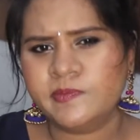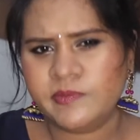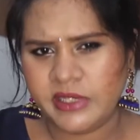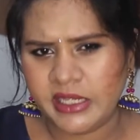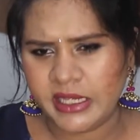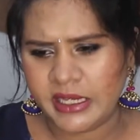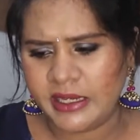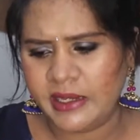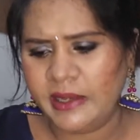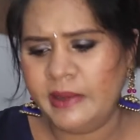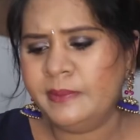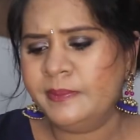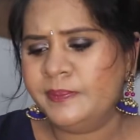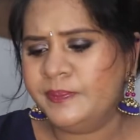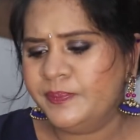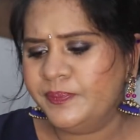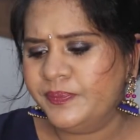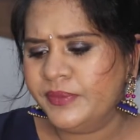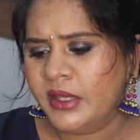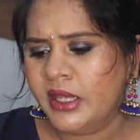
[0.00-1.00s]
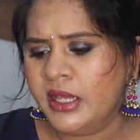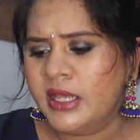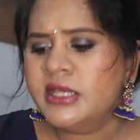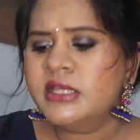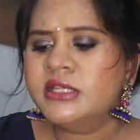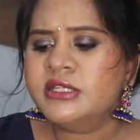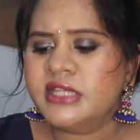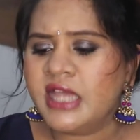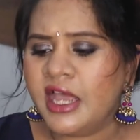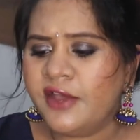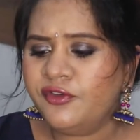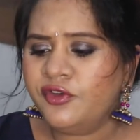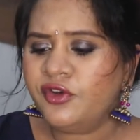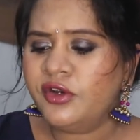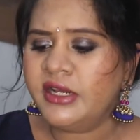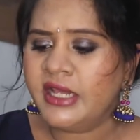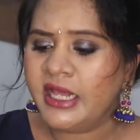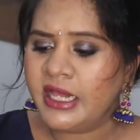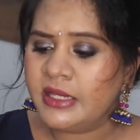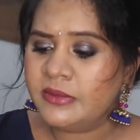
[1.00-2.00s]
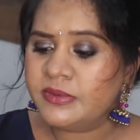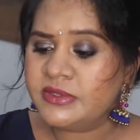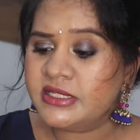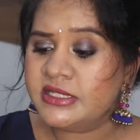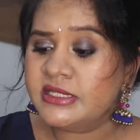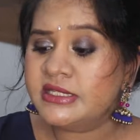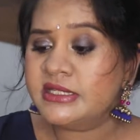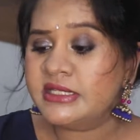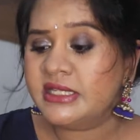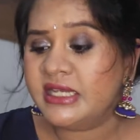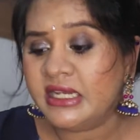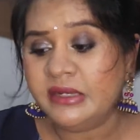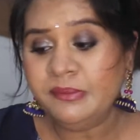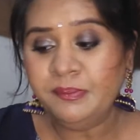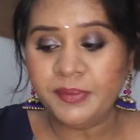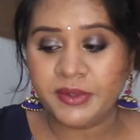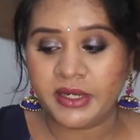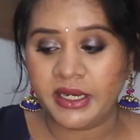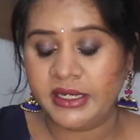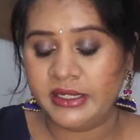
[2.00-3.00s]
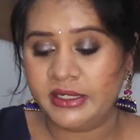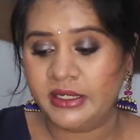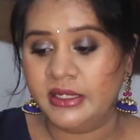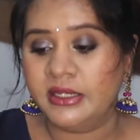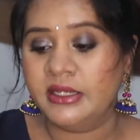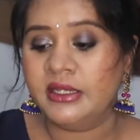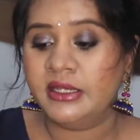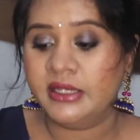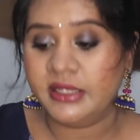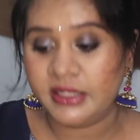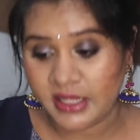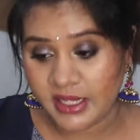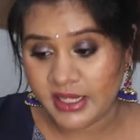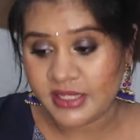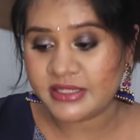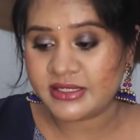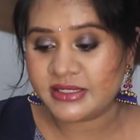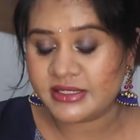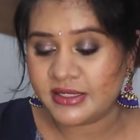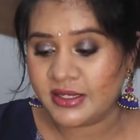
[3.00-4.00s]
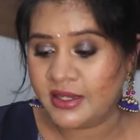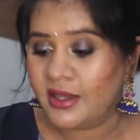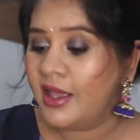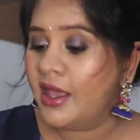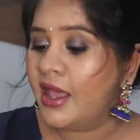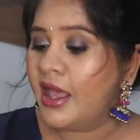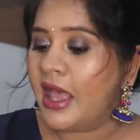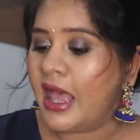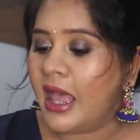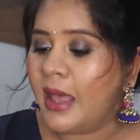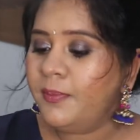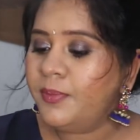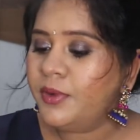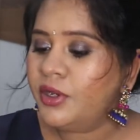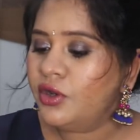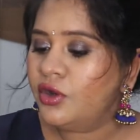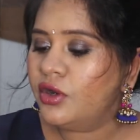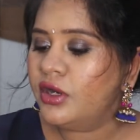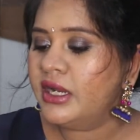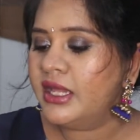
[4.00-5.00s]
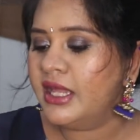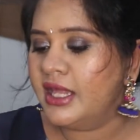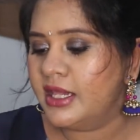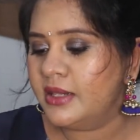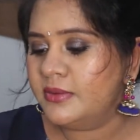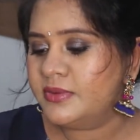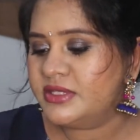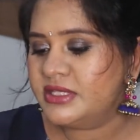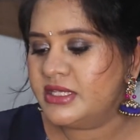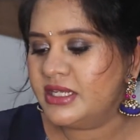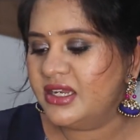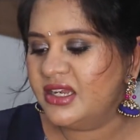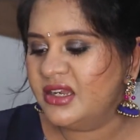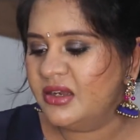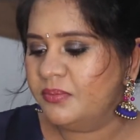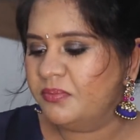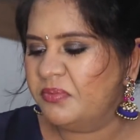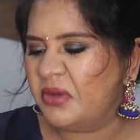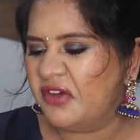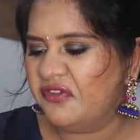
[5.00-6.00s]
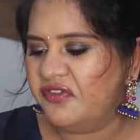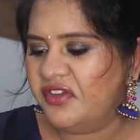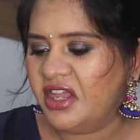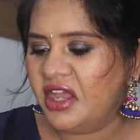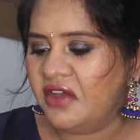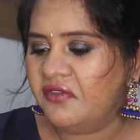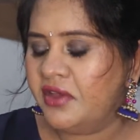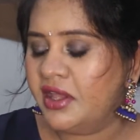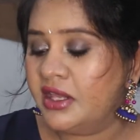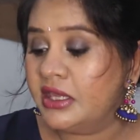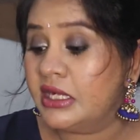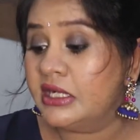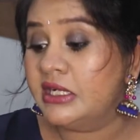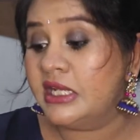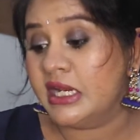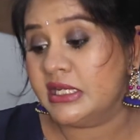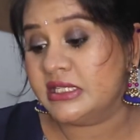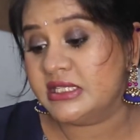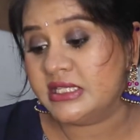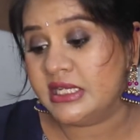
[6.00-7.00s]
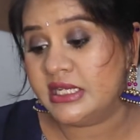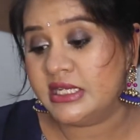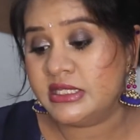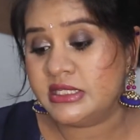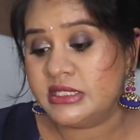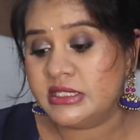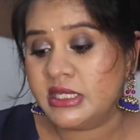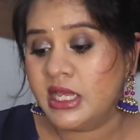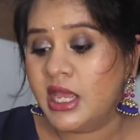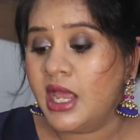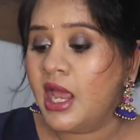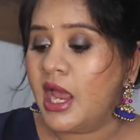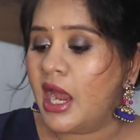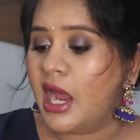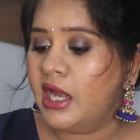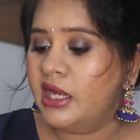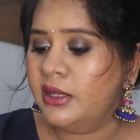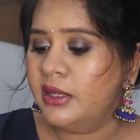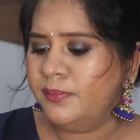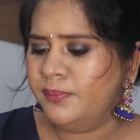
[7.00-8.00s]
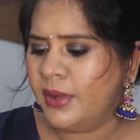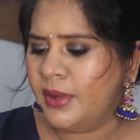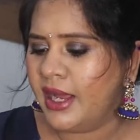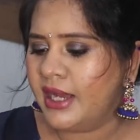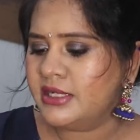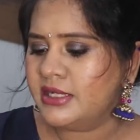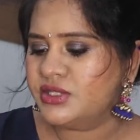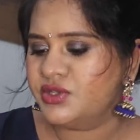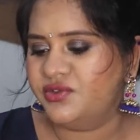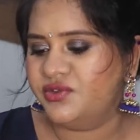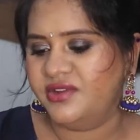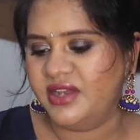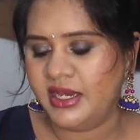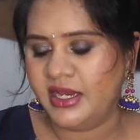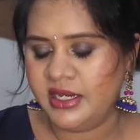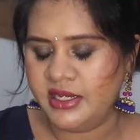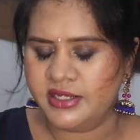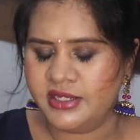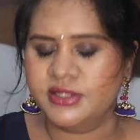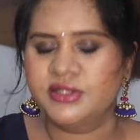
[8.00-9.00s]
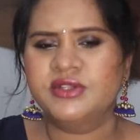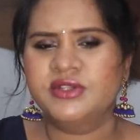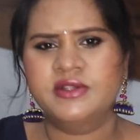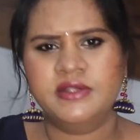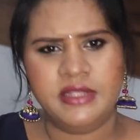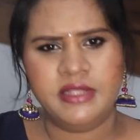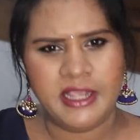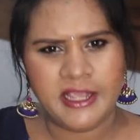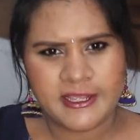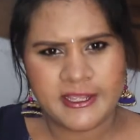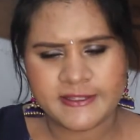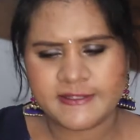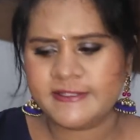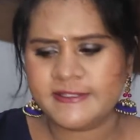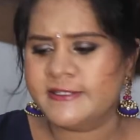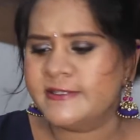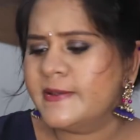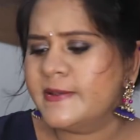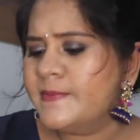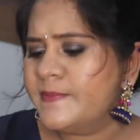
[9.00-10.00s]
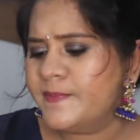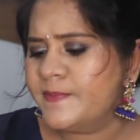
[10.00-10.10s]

Yeah. Saffron helps in skin brightening. Yes. Apricot helps in buffing away the dead skins and imparts radiance. Yes.